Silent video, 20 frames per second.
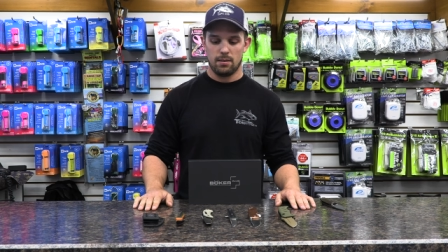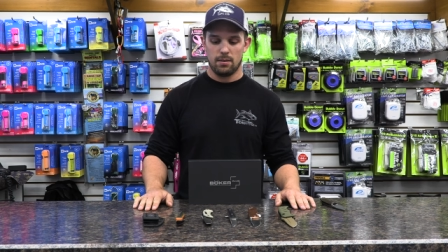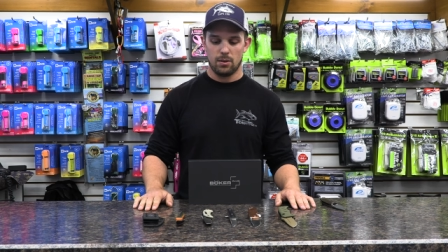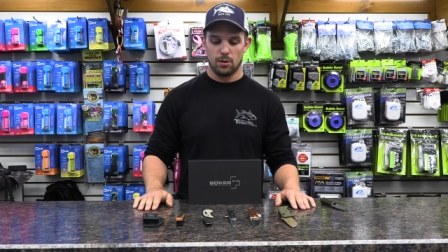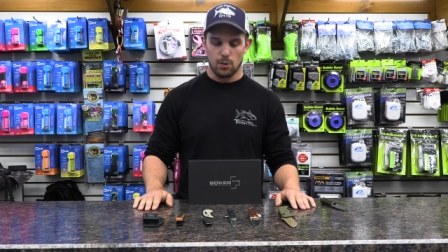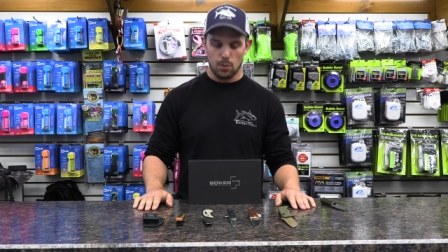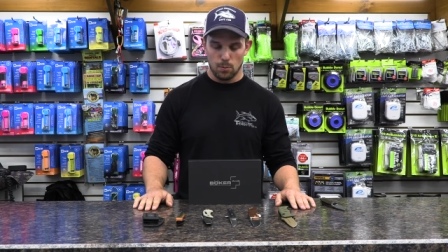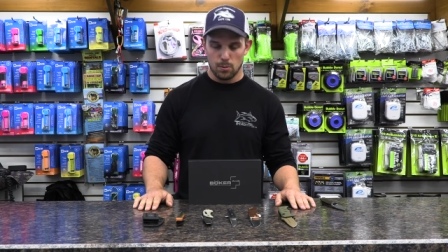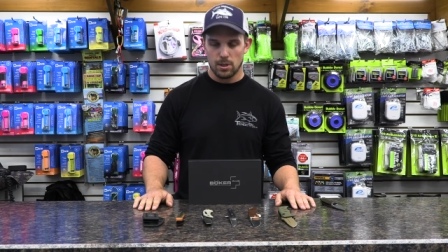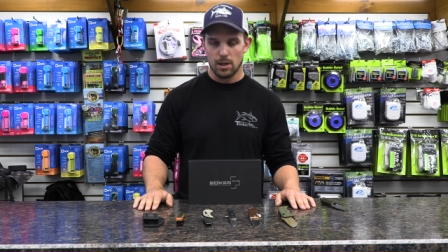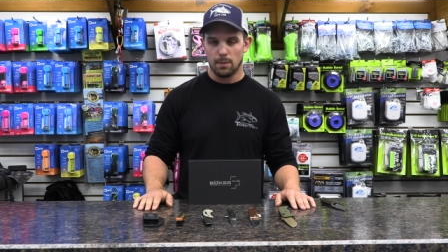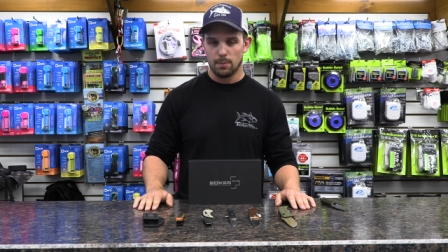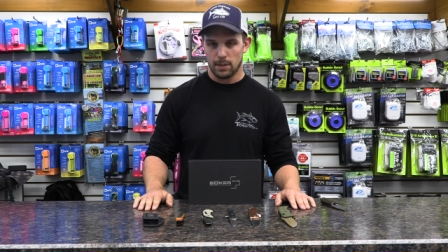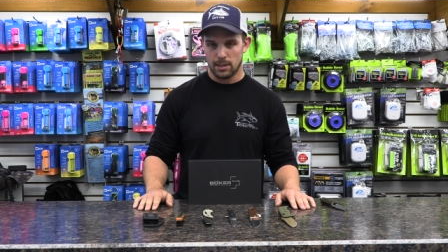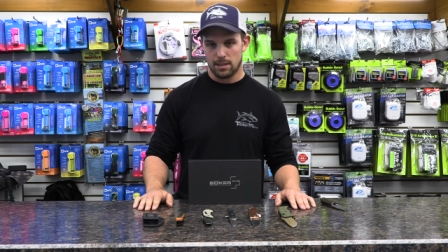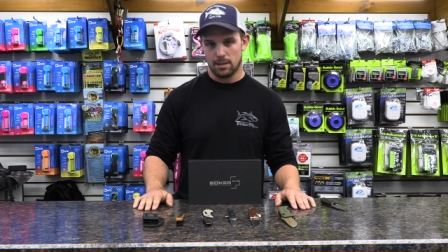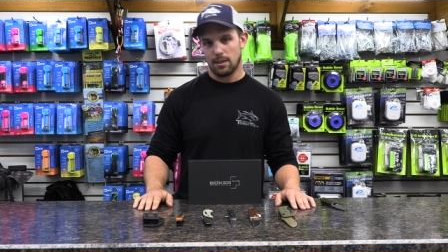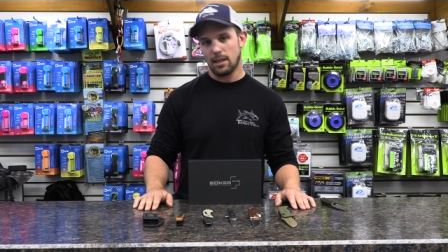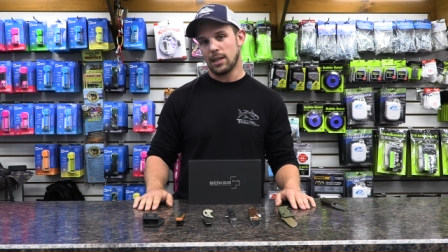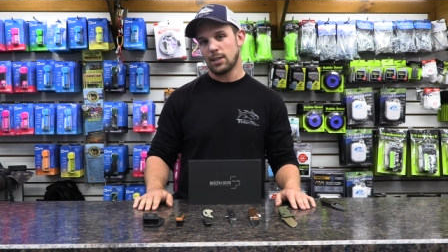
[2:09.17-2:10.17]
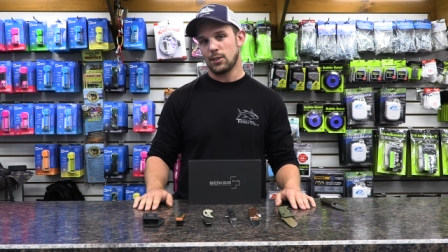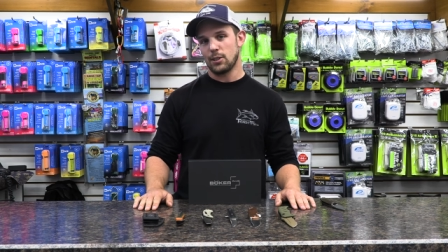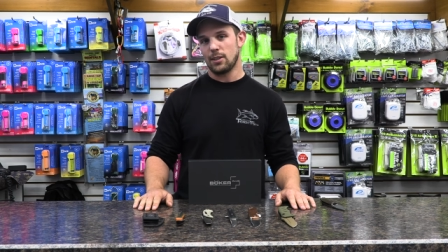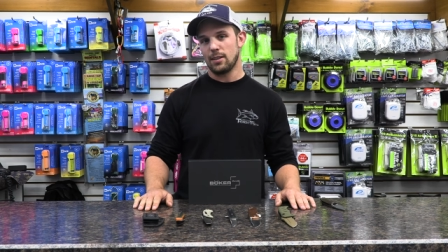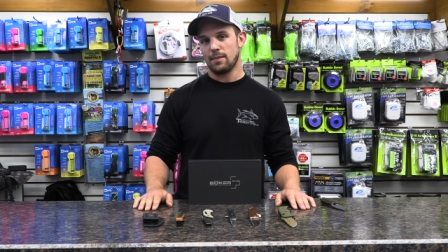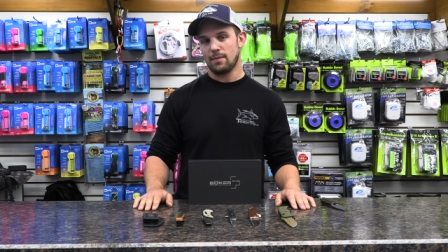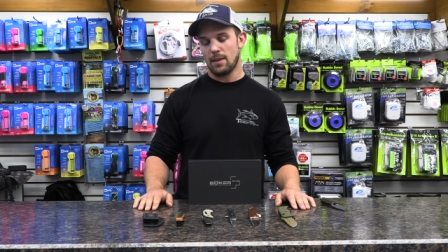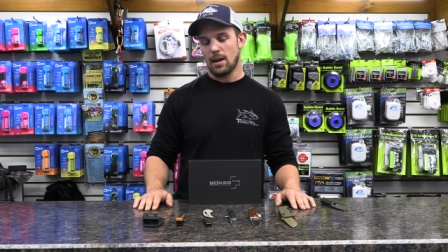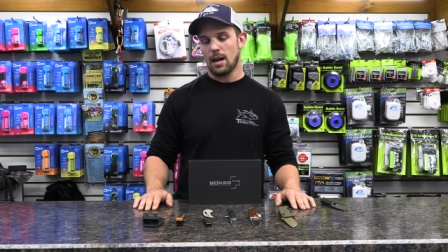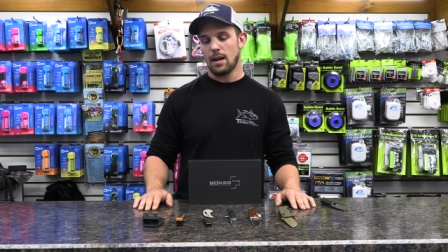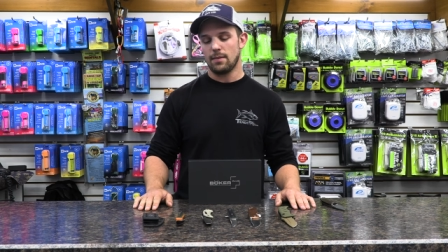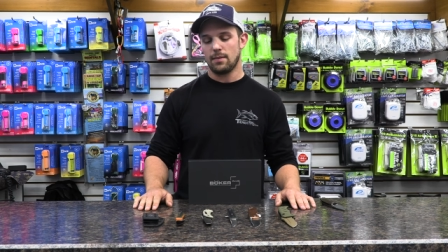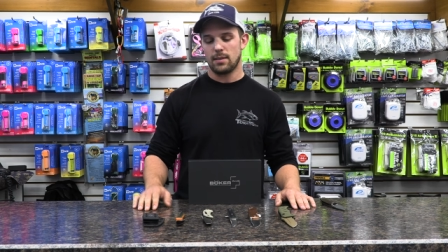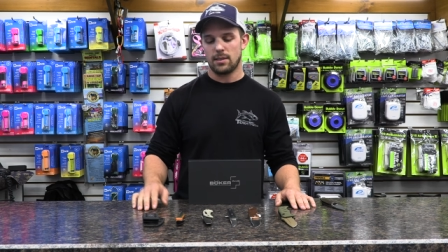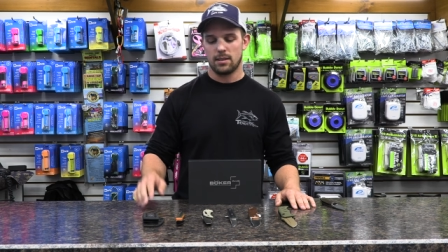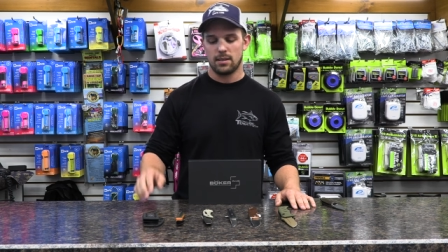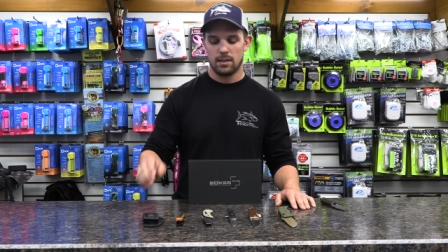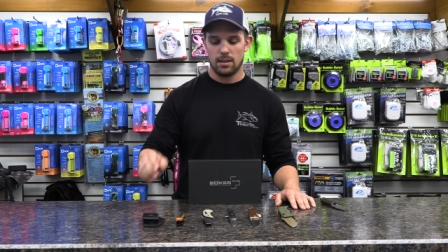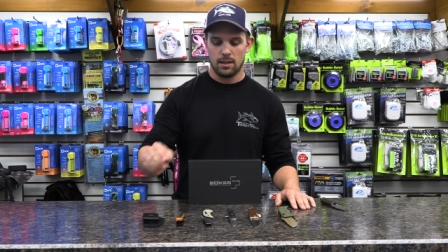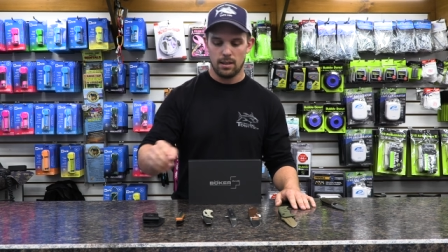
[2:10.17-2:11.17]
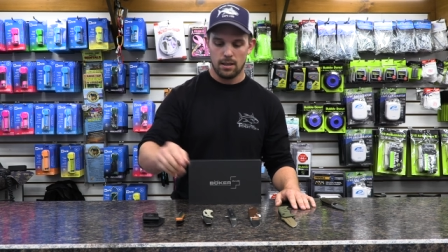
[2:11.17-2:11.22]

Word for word: the Goose Hummock selection of knives.